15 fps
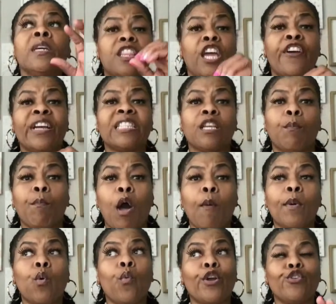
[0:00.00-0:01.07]
there is a
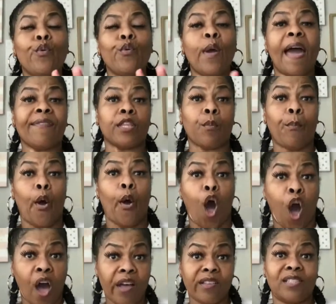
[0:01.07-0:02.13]
moment where you have to
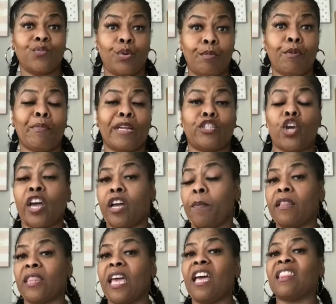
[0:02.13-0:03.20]
pause. Remember, I talk
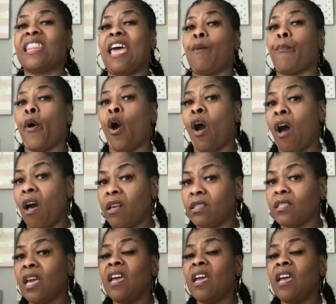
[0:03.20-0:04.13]
about that pause,